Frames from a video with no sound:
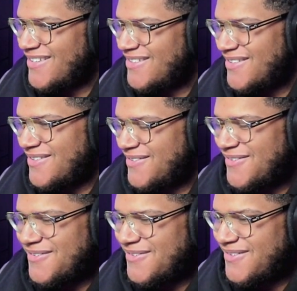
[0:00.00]

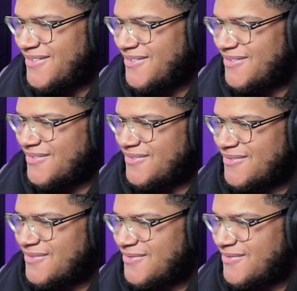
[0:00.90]

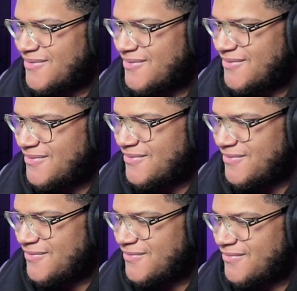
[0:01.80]

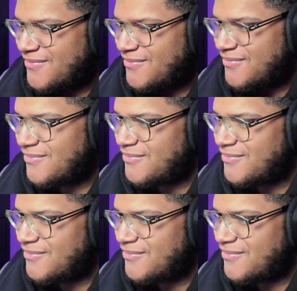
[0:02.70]
Nobody speaks.